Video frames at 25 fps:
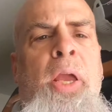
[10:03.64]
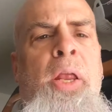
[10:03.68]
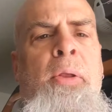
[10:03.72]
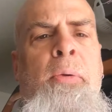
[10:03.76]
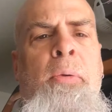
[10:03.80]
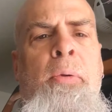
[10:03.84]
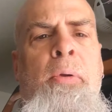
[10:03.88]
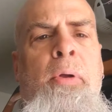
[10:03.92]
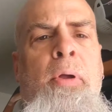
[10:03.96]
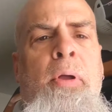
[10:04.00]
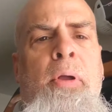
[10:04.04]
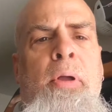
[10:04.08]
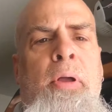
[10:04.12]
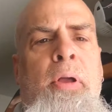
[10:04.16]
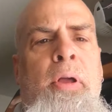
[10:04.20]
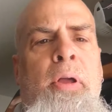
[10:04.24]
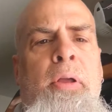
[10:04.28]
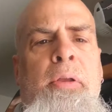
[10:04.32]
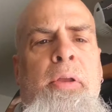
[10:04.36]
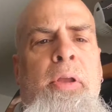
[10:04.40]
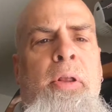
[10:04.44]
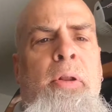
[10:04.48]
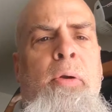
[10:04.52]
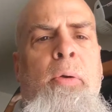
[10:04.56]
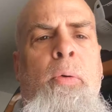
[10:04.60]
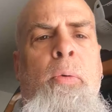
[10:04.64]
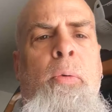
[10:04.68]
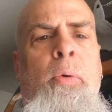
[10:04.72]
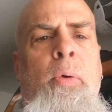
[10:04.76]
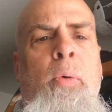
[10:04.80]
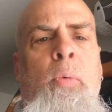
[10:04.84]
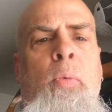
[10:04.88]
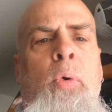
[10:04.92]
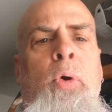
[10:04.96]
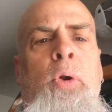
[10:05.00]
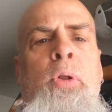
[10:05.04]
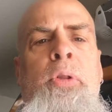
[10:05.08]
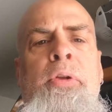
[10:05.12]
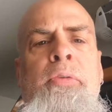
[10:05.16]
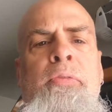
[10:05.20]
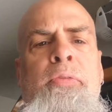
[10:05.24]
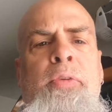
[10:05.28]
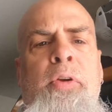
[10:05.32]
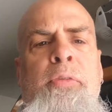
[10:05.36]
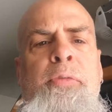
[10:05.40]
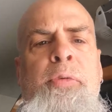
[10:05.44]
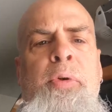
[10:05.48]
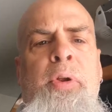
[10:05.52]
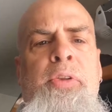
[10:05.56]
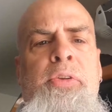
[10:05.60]
made a world
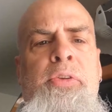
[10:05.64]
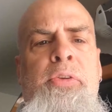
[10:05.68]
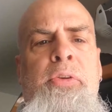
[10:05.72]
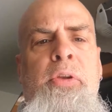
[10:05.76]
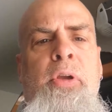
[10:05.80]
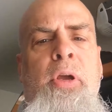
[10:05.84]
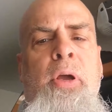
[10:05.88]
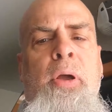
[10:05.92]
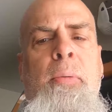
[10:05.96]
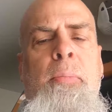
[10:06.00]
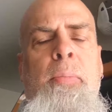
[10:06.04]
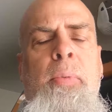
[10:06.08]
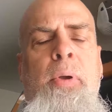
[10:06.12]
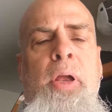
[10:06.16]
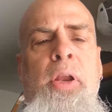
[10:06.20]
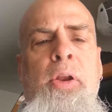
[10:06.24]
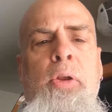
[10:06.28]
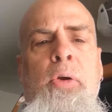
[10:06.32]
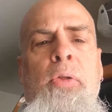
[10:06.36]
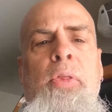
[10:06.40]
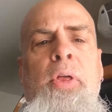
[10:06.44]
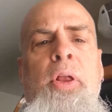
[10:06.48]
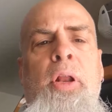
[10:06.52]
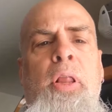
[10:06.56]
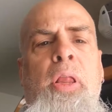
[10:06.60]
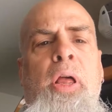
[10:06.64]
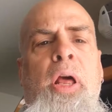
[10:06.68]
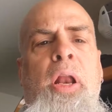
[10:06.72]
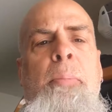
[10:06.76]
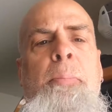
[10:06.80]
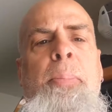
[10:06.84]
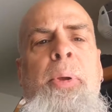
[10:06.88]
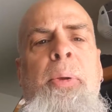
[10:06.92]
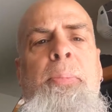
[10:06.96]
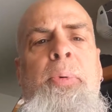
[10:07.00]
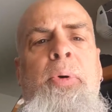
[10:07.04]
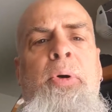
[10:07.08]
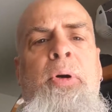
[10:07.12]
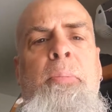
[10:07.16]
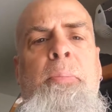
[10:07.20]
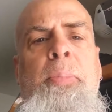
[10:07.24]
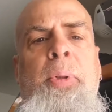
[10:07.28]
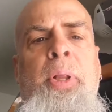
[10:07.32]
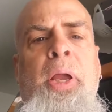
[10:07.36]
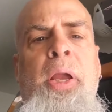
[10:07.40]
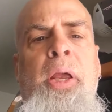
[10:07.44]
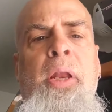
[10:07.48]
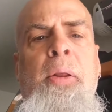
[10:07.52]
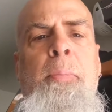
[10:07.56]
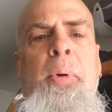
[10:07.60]
of difference. I know that a lot of people
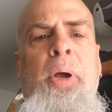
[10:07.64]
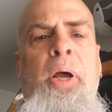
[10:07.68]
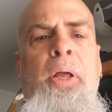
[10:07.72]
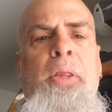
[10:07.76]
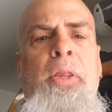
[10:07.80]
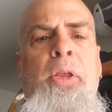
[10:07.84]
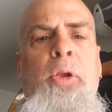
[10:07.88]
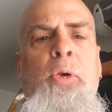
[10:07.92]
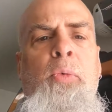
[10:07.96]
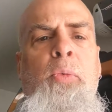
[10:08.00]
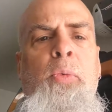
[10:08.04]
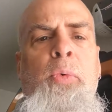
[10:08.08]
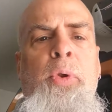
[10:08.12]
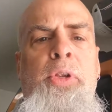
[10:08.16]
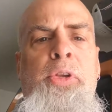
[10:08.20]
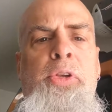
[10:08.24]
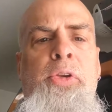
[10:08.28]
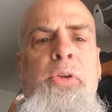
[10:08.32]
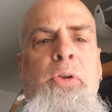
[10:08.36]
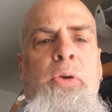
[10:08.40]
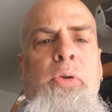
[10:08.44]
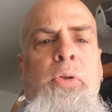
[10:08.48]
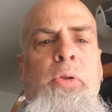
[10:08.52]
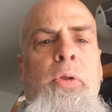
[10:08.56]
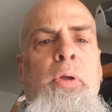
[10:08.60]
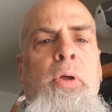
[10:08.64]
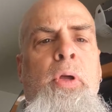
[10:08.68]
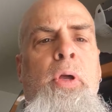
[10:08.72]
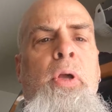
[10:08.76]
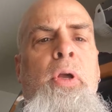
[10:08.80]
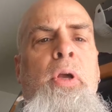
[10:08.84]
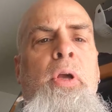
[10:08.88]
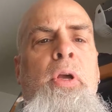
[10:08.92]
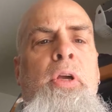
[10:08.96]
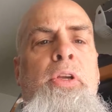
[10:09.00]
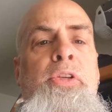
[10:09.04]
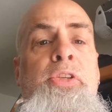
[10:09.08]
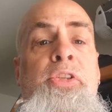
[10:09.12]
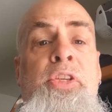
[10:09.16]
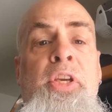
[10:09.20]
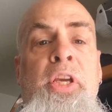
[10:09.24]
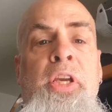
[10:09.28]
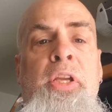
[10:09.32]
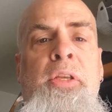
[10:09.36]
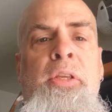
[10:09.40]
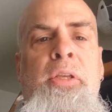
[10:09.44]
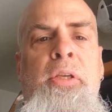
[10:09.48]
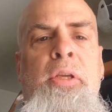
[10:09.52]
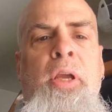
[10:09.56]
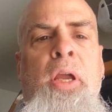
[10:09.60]
complain about the original
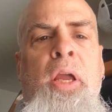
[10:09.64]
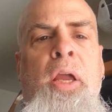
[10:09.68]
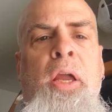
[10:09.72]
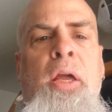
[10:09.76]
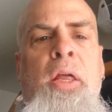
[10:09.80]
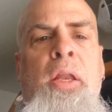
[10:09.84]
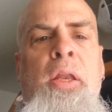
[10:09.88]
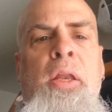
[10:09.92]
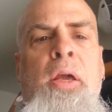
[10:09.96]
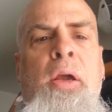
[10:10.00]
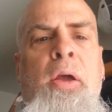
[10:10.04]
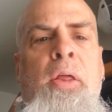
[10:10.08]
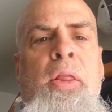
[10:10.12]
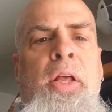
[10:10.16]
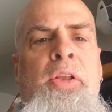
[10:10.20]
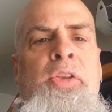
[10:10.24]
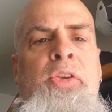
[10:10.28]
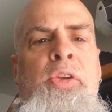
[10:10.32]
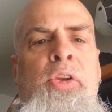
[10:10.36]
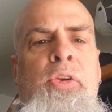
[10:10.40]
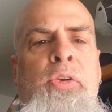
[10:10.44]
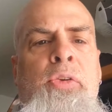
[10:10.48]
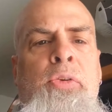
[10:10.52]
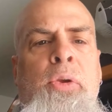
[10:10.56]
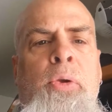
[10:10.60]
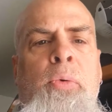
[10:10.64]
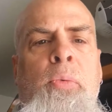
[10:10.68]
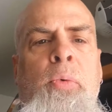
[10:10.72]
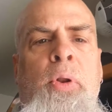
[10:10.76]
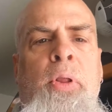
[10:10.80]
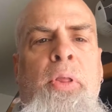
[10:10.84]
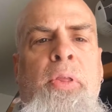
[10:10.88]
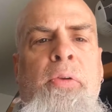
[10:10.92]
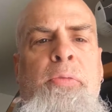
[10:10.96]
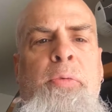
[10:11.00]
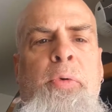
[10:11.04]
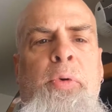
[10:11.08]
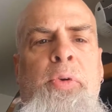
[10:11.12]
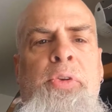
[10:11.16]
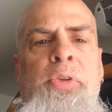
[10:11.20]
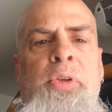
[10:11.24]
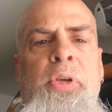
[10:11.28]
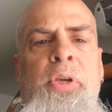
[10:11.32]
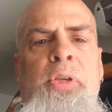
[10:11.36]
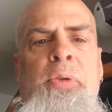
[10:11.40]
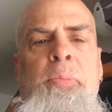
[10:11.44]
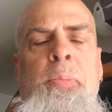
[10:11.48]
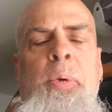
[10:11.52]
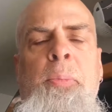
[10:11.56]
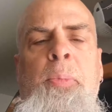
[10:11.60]
seat, and that's usually one of the first
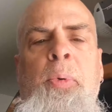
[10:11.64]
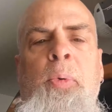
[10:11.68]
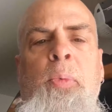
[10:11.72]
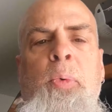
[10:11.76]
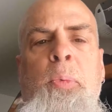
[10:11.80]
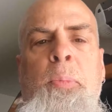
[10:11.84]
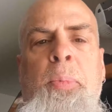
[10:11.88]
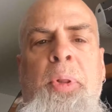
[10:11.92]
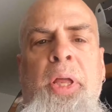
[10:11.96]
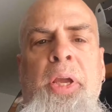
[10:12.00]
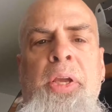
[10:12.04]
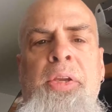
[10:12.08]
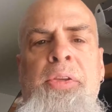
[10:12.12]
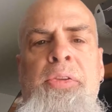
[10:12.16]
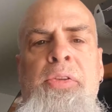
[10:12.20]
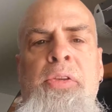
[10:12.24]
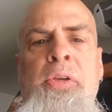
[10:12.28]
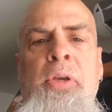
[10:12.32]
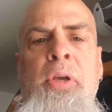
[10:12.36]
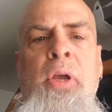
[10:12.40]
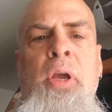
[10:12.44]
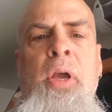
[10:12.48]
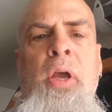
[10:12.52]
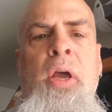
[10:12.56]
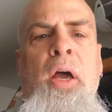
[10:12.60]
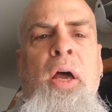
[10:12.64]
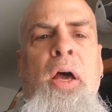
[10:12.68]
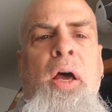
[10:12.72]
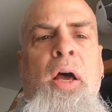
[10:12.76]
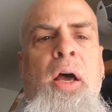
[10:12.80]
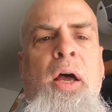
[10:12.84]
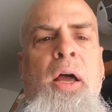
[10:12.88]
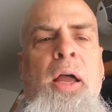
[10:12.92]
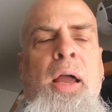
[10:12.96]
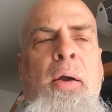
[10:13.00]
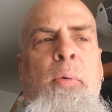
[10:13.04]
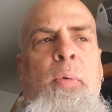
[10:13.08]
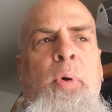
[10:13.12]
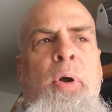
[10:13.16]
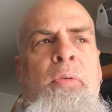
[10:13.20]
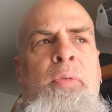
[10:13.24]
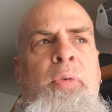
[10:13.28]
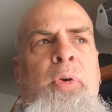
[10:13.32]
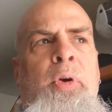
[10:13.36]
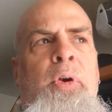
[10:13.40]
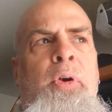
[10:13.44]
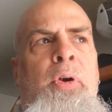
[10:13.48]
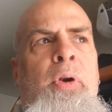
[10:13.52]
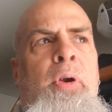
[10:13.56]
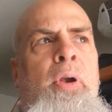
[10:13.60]
things people replace.
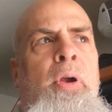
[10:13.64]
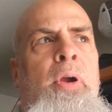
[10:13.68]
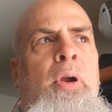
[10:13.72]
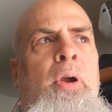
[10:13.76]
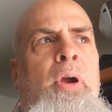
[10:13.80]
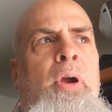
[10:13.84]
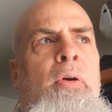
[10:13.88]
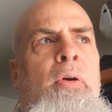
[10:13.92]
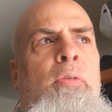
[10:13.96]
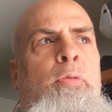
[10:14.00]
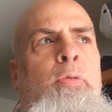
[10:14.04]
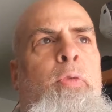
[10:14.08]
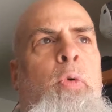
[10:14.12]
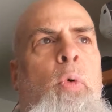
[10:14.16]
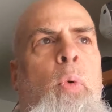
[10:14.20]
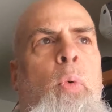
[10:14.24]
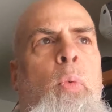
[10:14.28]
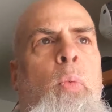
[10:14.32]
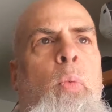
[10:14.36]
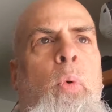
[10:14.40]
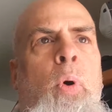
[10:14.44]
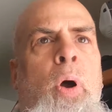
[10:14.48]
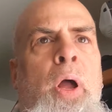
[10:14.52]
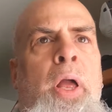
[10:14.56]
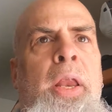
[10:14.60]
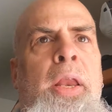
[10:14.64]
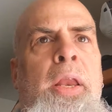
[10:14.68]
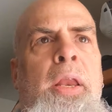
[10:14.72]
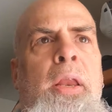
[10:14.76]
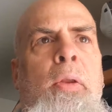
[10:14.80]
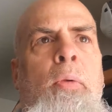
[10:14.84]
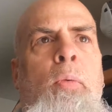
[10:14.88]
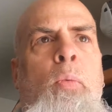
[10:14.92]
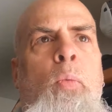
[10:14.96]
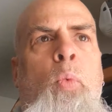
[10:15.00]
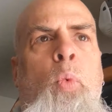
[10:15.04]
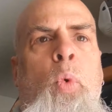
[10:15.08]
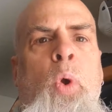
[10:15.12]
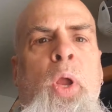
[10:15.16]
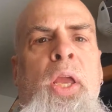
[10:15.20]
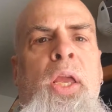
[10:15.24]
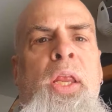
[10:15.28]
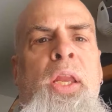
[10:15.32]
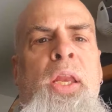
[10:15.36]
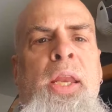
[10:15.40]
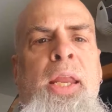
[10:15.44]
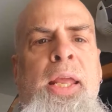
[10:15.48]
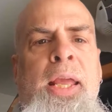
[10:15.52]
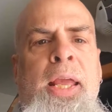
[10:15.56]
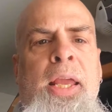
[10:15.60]
However, for what
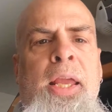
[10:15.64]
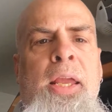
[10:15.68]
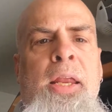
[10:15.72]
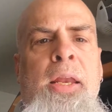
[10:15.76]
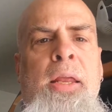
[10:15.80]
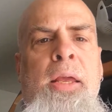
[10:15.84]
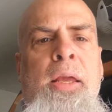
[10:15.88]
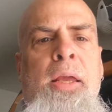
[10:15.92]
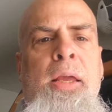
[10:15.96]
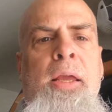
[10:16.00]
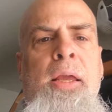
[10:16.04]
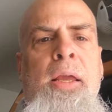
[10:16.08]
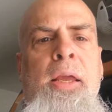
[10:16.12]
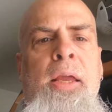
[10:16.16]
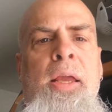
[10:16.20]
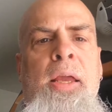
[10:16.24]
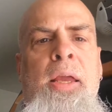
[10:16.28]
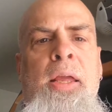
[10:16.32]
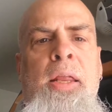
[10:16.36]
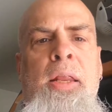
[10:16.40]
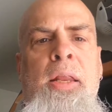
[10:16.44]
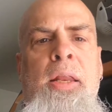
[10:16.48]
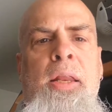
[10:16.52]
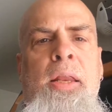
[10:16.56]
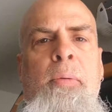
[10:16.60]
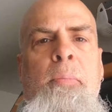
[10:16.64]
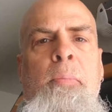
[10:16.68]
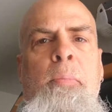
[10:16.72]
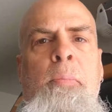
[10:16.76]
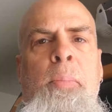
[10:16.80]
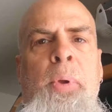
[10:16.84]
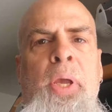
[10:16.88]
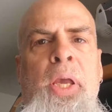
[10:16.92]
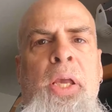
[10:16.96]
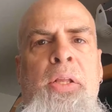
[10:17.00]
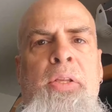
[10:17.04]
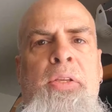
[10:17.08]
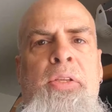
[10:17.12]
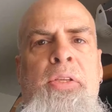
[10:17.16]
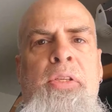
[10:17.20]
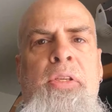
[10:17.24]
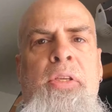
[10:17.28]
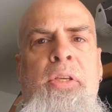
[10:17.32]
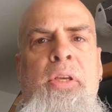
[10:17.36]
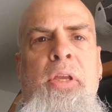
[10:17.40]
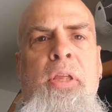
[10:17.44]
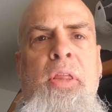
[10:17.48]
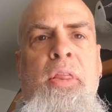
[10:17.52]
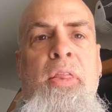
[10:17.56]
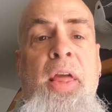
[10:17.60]
we need, it
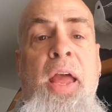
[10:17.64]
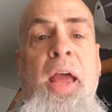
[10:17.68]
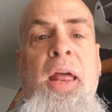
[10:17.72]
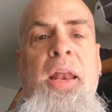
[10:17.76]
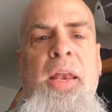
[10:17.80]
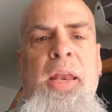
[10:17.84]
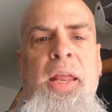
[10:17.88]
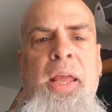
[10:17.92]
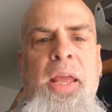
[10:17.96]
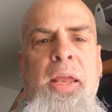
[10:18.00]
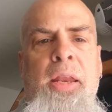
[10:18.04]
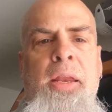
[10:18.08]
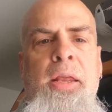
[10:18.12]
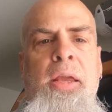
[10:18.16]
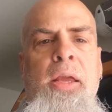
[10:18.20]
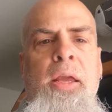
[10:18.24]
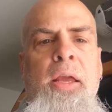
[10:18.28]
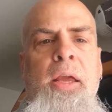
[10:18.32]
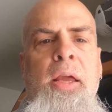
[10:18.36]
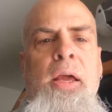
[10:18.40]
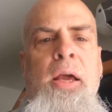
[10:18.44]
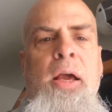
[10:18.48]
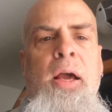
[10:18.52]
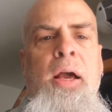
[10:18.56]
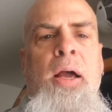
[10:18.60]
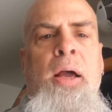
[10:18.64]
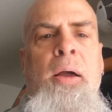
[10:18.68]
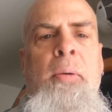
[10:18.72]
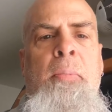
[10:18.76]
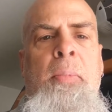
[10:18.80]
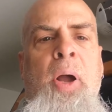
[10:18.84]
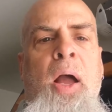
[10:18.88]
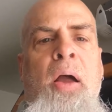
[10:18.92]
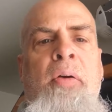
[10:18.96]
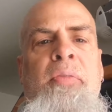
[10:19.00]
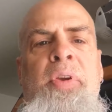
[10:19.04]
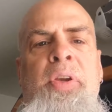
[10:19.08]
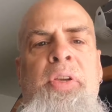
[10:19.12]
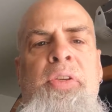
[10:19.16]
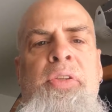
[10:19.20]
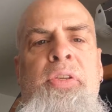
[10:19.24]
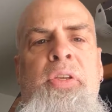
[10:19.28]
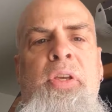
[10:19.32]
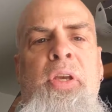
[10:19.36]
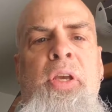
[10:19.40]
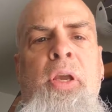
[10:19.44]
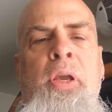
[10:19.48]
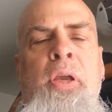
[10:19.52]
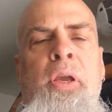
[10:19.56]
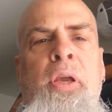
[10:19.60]
meets that need.
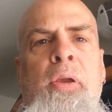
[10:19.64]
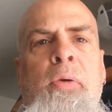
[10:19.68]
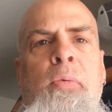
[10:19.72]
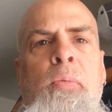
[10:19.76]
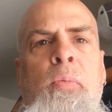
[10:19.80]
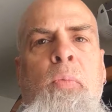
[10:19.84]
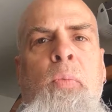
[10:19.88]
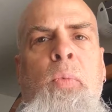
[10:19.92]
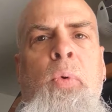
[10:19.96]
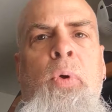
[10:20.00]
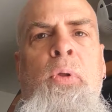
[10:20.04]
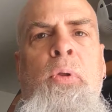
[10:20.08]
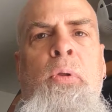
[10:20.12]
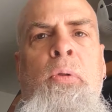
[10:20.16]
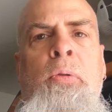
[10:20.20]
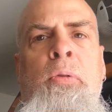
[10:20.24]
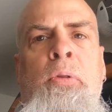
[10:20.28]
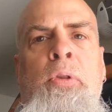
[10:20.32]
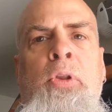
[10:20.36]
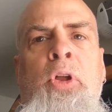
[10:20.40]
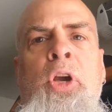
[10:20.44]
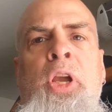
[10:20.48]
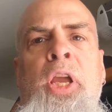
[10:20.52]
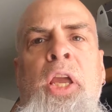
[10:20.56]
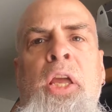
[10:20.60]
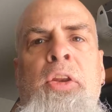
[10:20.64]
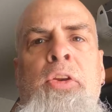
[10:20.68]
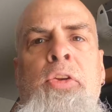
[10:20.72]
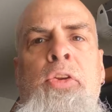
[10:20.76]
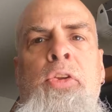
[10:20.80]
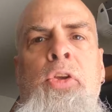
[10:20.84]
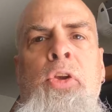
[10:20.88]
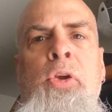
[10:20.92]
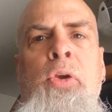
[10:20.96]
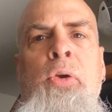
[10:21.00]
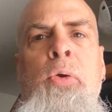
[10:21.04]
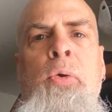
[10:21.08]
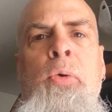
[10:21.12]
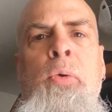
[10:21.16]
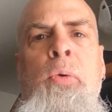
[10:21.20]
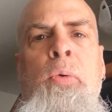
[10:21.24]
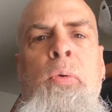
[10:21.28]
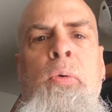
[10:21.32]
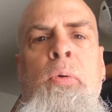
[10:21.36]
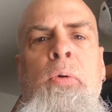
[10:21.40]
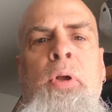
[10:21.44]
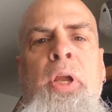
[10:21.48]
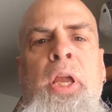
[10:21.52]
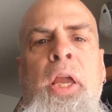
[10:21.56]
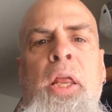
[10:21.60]
Obviously, we'll look
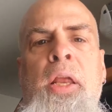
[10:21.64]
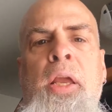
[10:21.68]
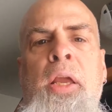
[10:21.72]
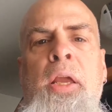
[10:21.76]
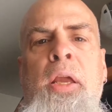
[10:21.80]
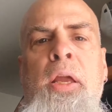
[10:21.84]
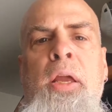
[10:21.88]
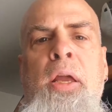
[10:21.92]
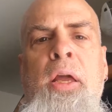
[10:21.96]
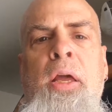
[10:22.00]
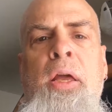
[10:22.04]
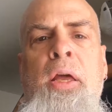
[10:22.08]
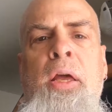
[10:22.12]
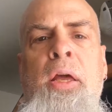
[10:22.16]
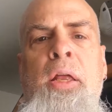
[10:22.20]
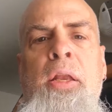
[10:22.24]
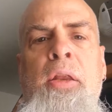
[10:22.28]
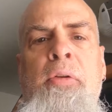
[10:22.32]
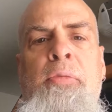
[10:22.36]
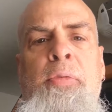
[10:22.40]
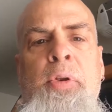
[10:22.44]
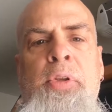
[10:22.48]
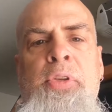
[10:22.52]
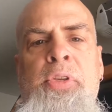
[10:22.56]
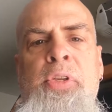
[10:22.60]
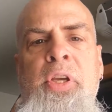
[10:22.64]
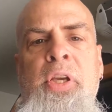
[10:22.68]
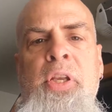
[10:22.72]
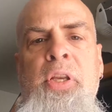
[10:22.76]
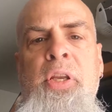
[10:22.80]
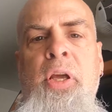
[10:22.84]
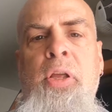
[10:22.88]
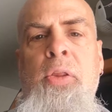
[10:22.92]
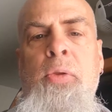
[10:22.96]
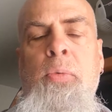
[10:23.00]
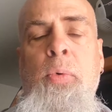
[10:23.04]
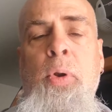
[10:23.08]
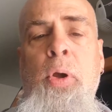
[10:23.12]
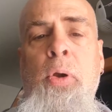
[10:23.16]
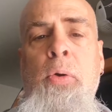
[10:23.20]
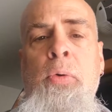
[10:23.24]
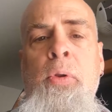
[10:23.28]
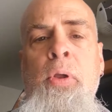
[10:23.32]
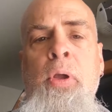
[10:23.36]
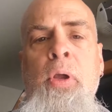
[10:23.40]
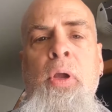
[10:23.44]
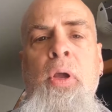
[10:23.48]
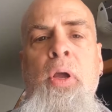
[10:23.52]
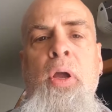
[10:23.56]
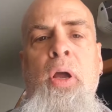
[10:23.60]
into getting a different seat down the
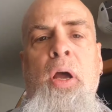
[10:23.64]
road